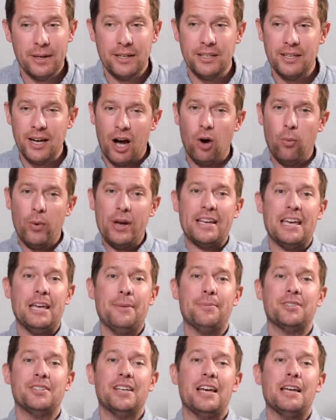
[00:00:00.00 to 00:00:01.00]
But Yahweh
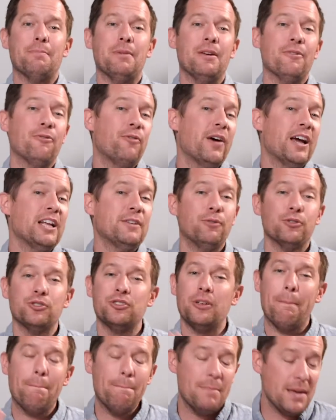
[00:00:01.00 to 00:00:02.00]
keeps saying, be faithful
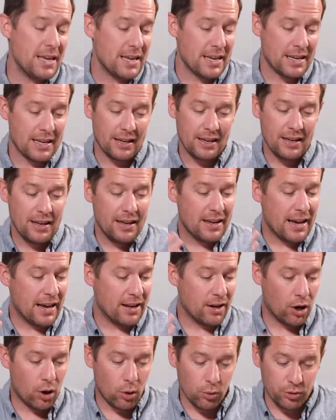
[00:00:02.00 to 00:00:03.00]
to me
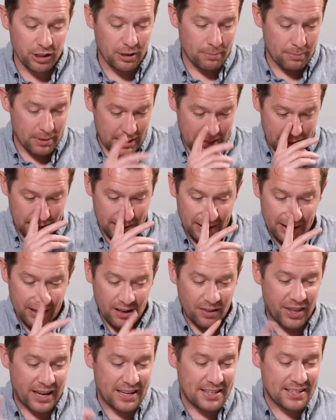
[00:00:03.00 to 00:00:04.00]
and only me.
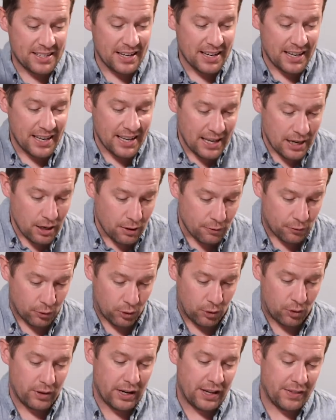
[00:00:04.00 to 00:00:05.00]
They did
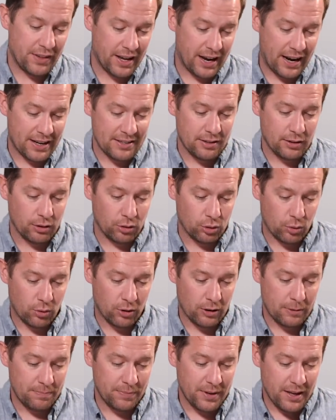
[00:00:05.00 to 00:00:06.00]
evil in the eyes of the
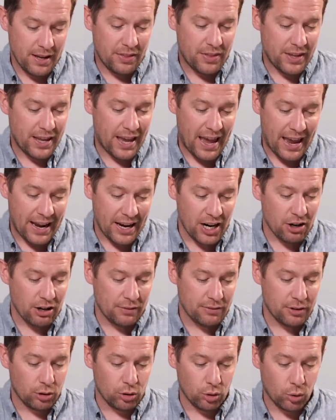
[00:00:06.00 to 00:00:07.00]
Lord. The anger
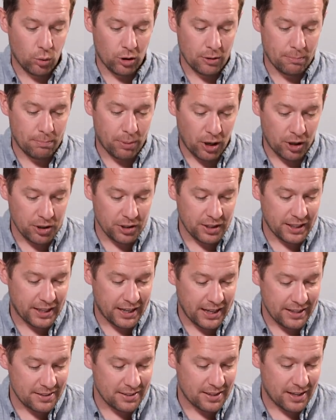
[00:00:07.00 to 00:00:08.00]
of the Lord burned
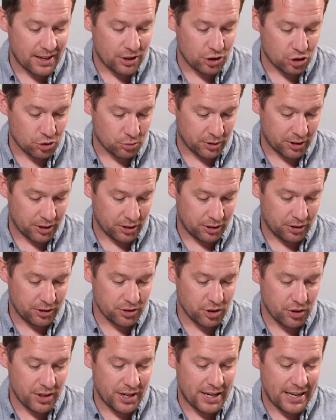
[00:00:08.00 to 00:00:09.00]
against
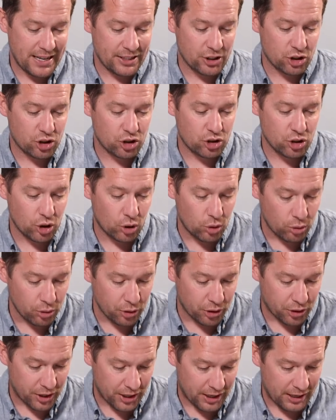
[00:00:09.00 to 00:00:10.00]
Israel so that he
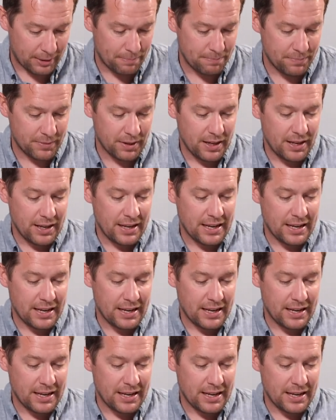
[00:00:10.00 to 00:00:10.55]
sold them